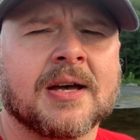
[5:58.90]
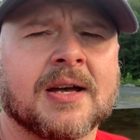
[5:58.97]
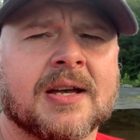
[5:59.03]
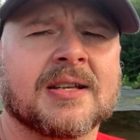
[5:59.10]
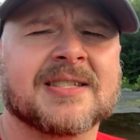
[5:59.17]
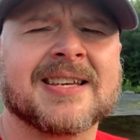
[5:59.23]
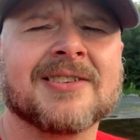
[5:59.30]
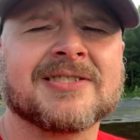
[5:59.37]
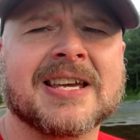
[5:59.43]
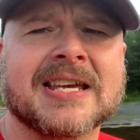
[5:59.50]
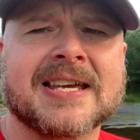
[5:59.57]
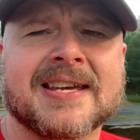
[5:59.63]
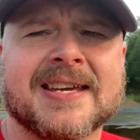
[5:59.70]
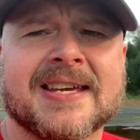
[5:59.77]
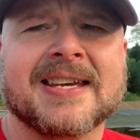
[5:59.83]
It sounds like,
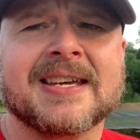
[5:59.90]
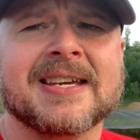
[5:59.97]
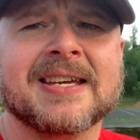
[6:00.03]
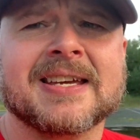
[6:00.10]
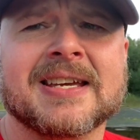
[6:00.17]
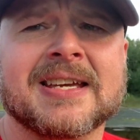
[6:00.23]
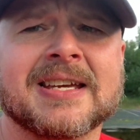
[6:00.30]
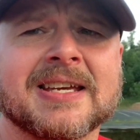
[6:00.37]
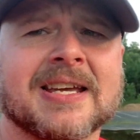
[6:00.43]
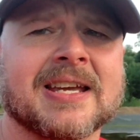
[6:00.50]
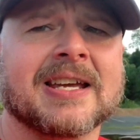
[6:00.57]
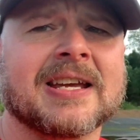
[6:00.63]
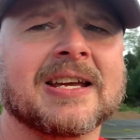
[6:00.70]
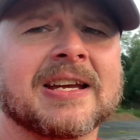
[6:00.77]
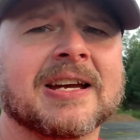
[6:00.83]

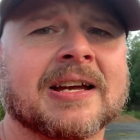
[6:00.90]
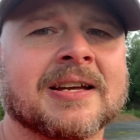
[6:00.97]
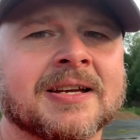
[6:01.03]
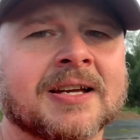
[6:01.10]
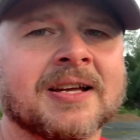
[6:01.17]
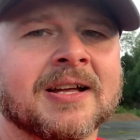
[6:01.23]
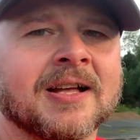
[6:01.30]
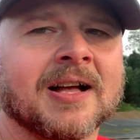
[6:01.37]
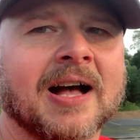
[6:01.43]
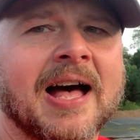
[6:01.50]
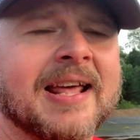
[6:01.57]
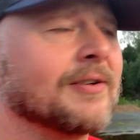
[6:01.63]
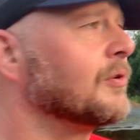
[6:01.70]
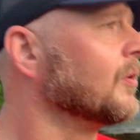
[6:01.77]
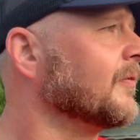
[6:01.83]
eh,
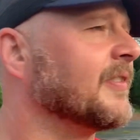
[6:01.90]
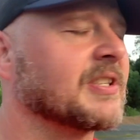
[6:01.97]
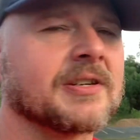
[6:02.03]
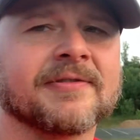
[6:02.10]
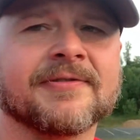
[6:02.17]
I don't know if it's a